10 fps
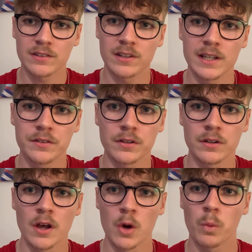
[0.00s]

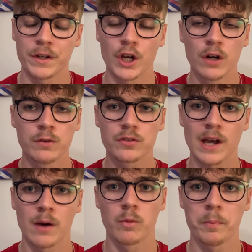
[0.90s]
season, when Yeovil
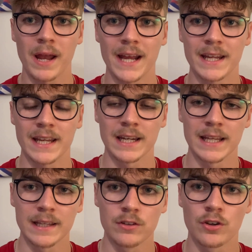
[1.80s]
Town were playing in
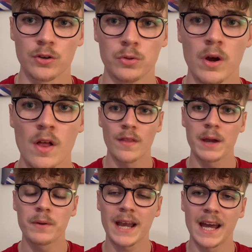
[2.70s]
League 2, they
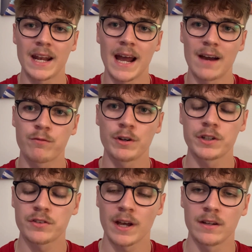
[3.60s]
were getting an average
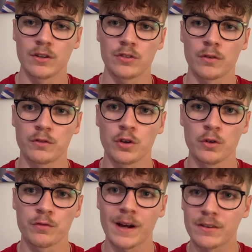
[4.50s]
attendance of
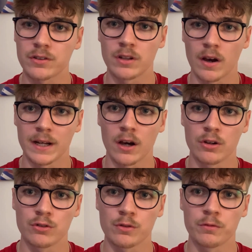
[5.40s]

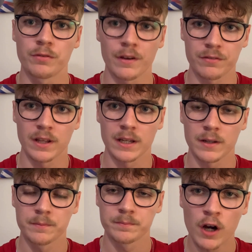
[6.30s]
2,950.
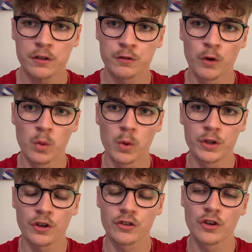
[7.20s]
Fast
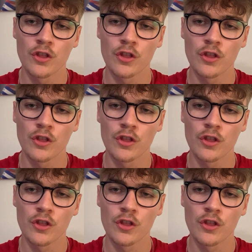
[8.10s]
forward to